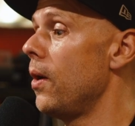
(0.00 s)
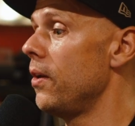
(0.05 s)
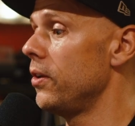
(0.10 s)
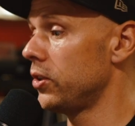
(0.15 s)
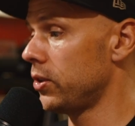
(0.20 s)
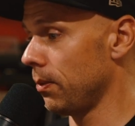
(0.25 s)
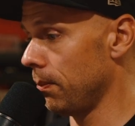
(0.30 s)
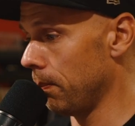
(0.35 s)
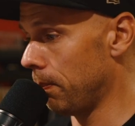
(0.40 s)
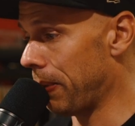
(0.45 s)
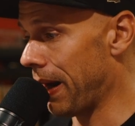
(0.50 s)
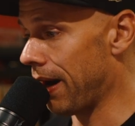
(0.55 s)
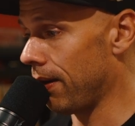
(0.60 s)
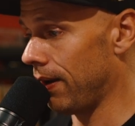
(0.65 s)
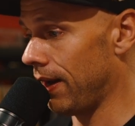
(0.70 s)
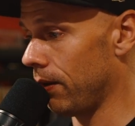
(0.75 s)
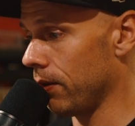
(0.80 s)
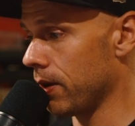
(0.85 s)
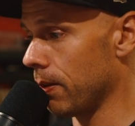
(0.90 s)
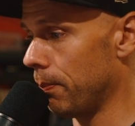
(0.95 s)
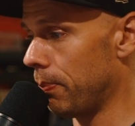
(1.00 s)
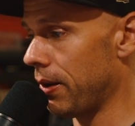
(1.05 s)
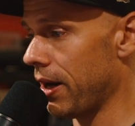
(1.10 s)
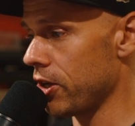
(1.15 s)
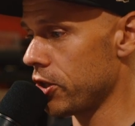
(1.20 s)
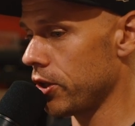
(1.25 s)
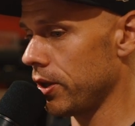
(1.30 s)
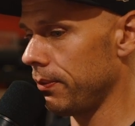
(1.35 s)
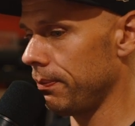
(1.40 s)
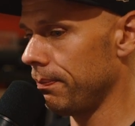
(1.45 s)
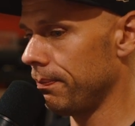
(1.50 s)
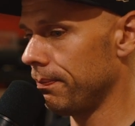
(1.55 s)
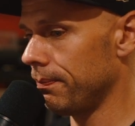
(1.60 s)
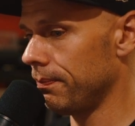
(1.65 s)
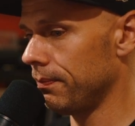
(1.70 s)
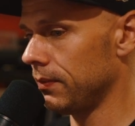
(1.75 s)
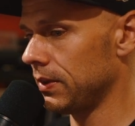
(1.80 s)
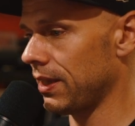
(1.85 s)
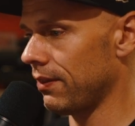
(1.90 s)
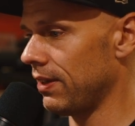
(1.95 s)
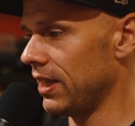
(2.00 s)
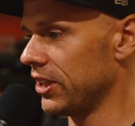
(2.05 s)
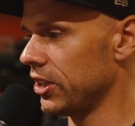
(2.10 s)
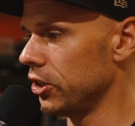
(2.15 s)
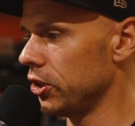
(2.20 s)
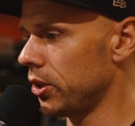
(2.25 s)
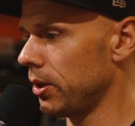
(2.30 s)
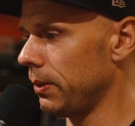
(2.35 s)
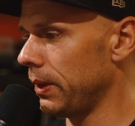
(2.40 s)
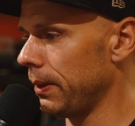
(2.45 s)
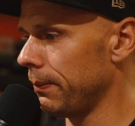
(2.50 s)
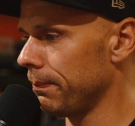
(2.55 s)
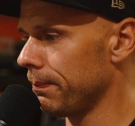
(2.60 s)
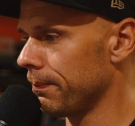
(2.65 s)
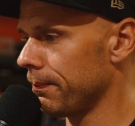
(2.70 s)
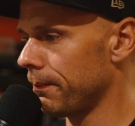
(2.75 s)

Some parallel compression. Let's have a listen to it.